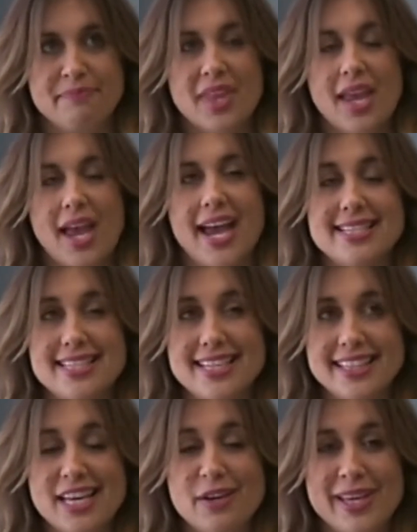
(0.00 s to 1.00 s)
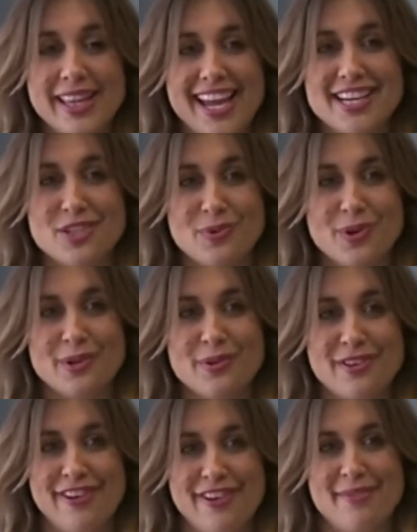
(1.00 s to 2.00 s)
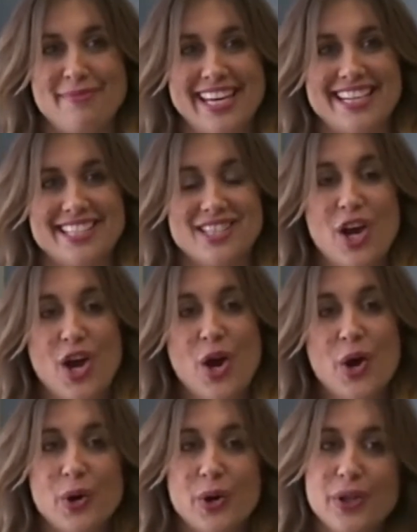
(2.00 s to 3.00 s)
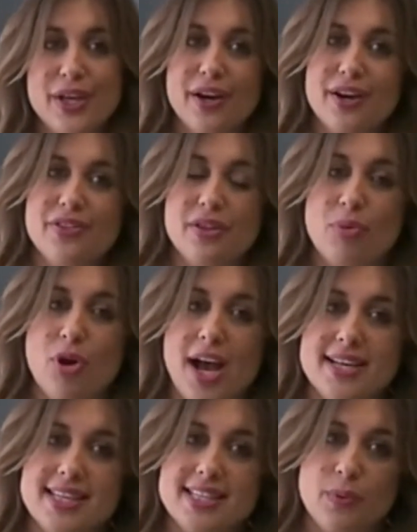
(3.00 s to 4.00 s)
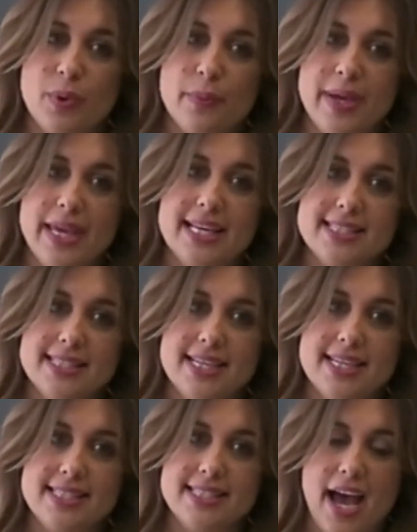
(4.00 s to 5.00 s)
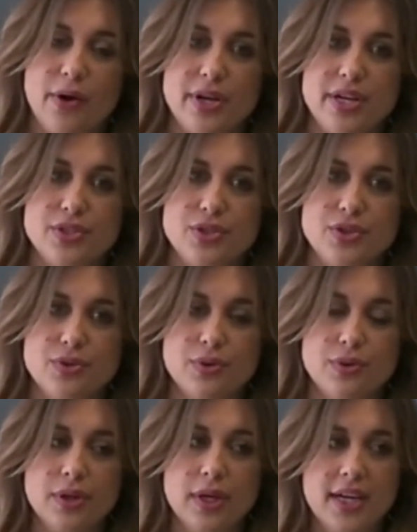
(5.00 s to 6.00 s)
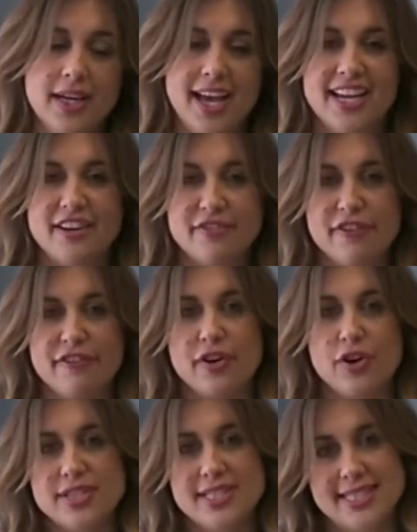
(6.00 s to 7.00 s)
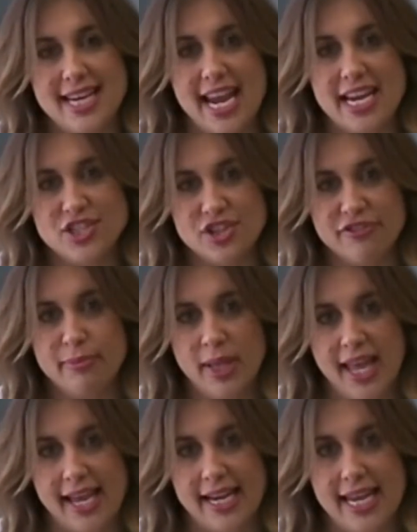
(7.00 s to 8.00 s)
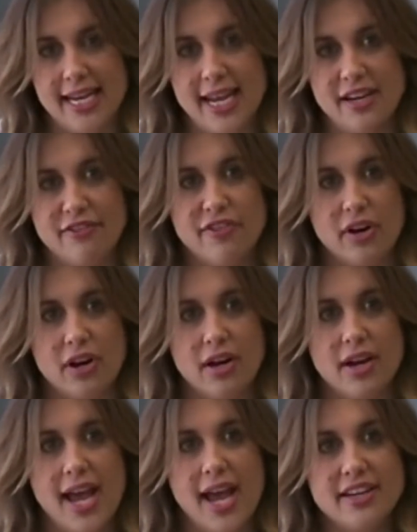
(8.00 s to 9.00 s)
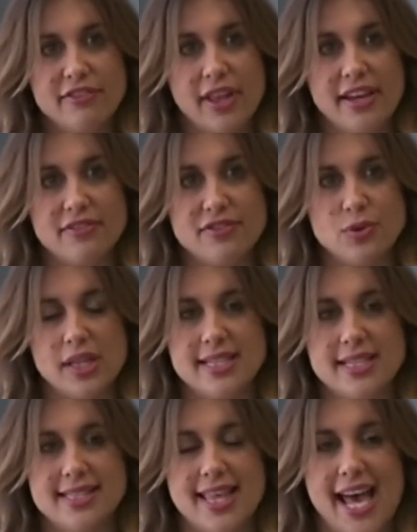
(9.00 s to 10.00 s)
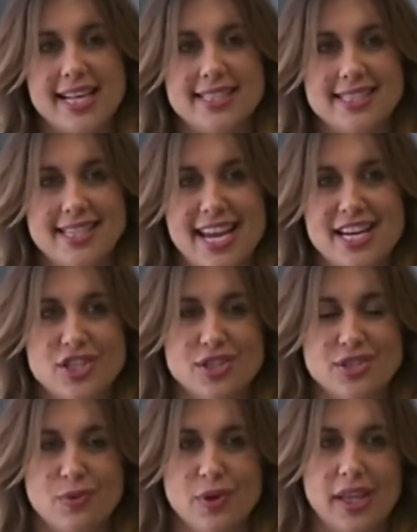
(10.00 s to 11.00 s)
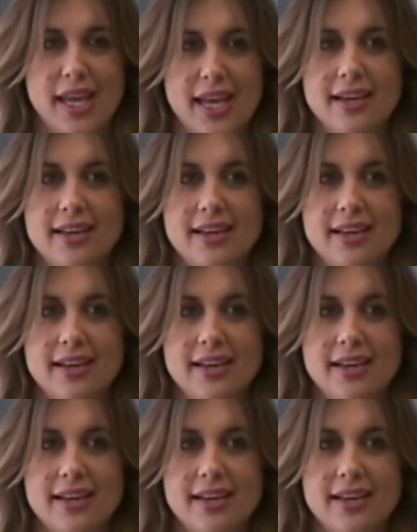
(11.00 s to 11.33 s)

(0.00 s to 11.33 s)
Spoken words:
Ideally, we like to work with families earlier in the process, where we can sit down and do kind of the first stage of planning. And for end-of-life doulas, that stage is really